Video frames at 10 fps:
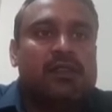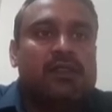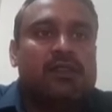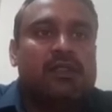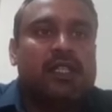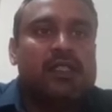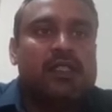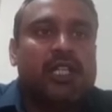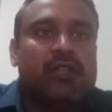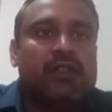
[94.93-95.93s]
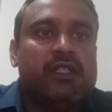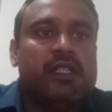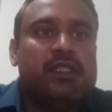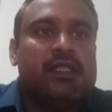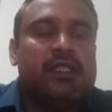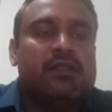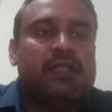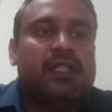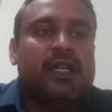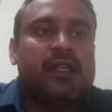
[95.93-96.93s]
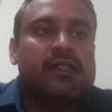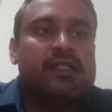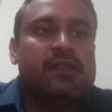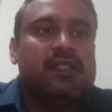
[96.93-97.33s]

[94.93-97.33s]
So discontinuities in the characteristics